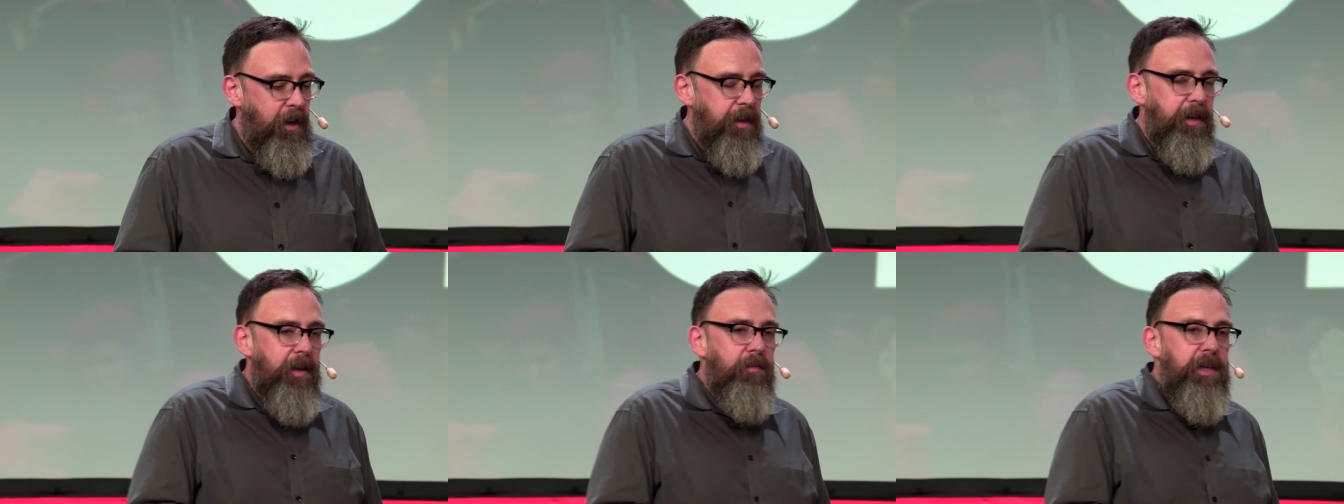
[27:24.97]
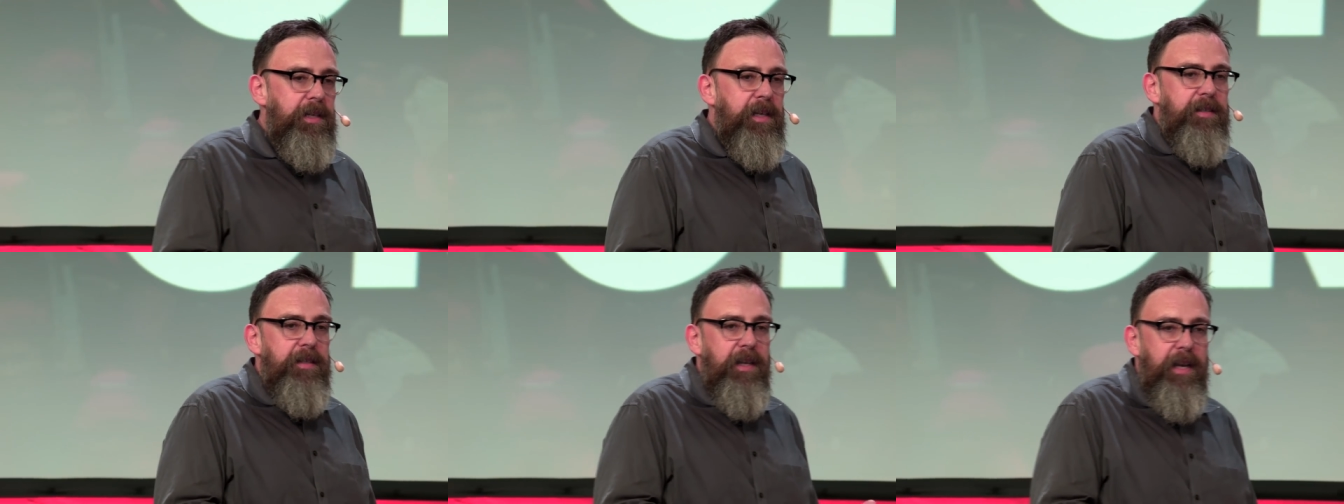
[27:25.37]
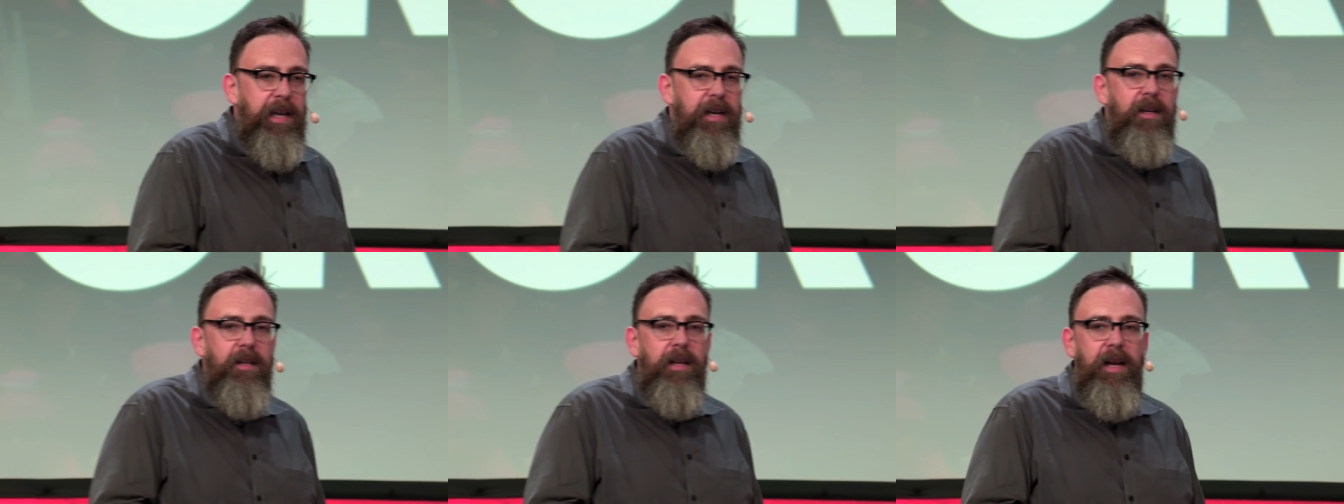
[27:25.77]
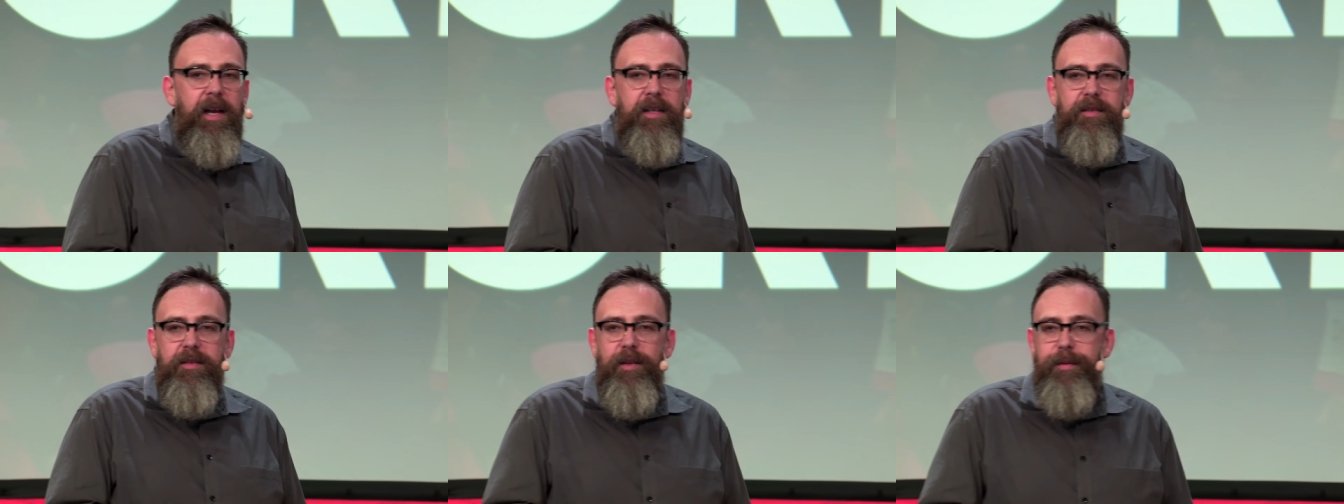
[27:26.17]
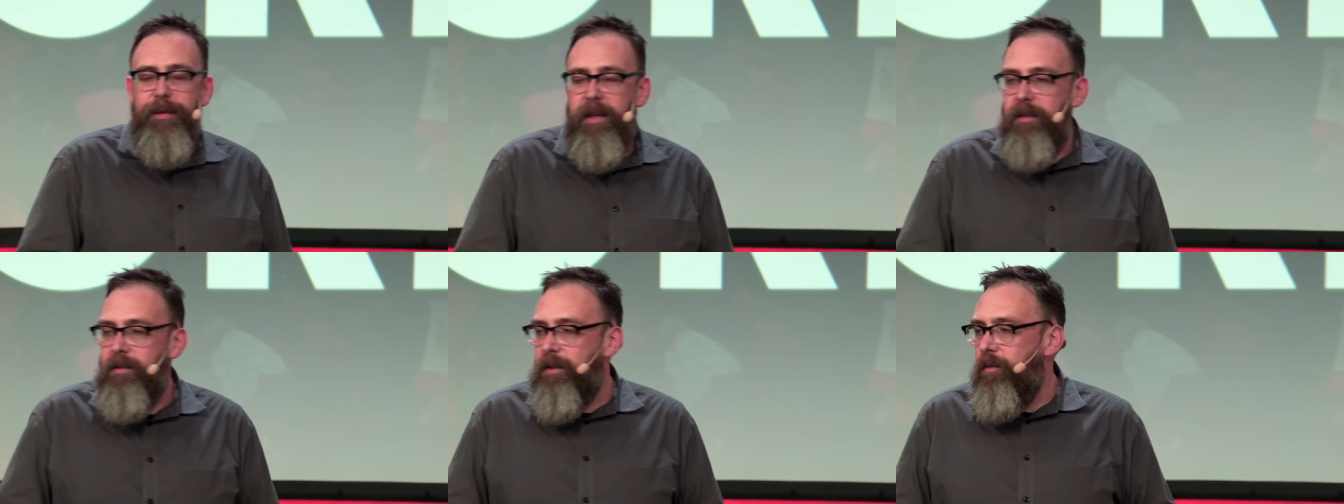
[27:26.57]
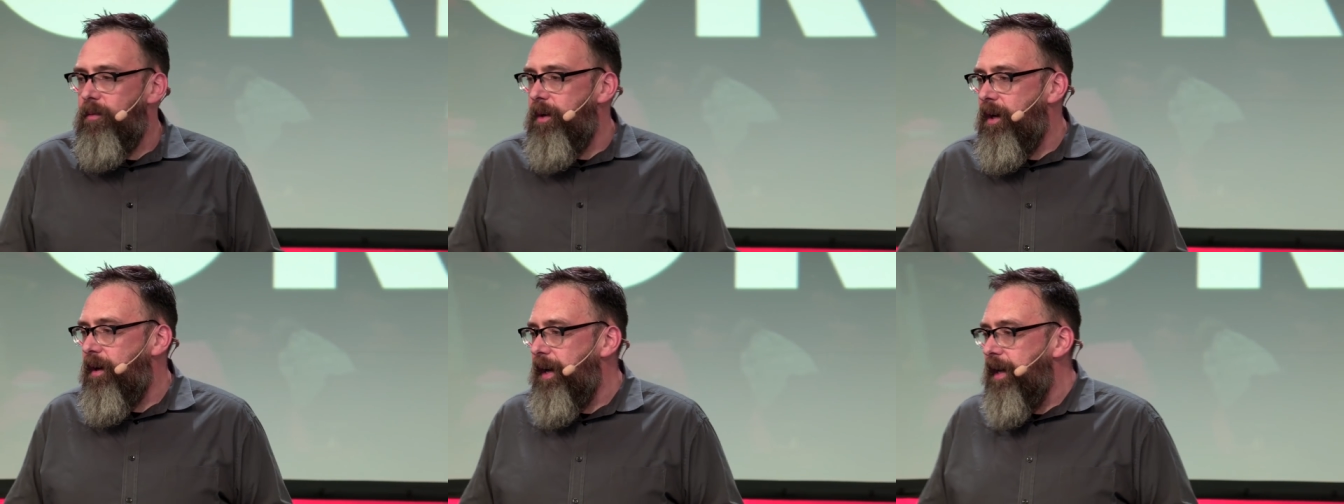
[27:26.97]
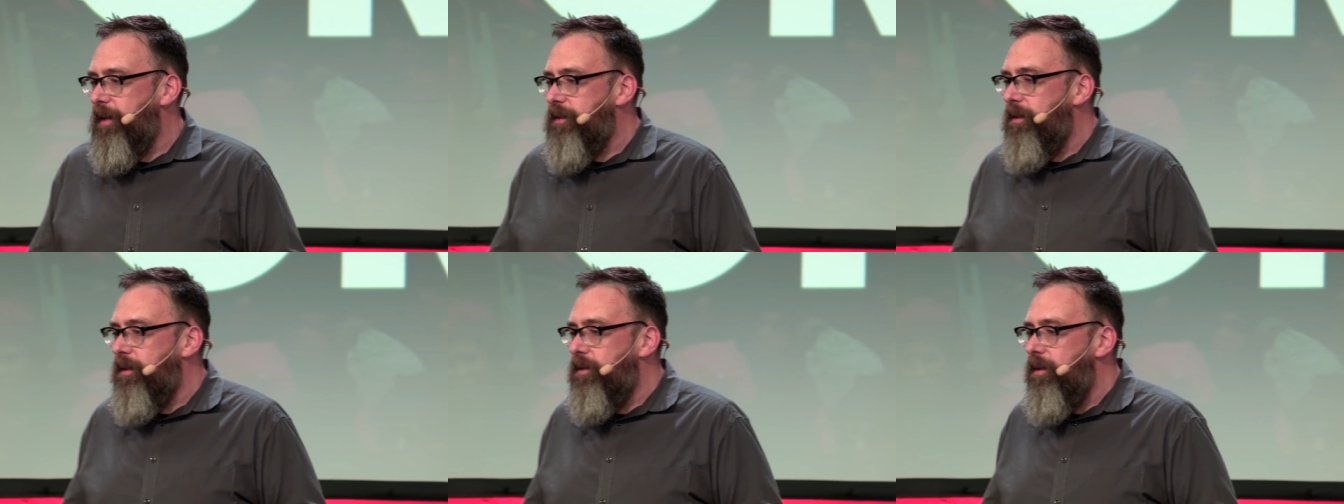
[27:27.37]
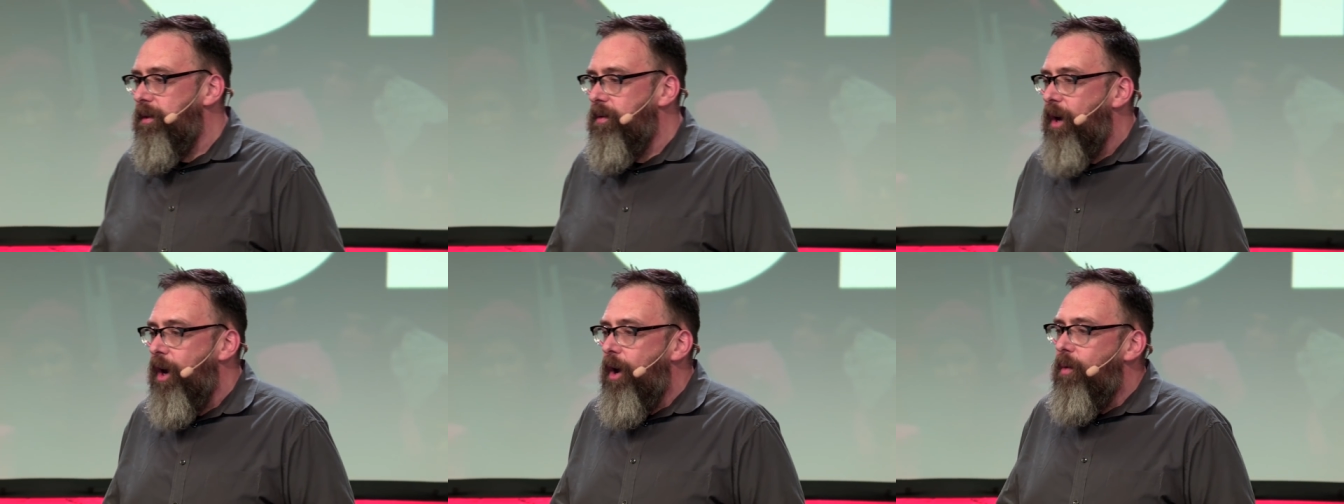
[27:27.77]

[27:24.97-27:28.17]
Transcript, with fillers: that we need to analyze the things that we are asked to do.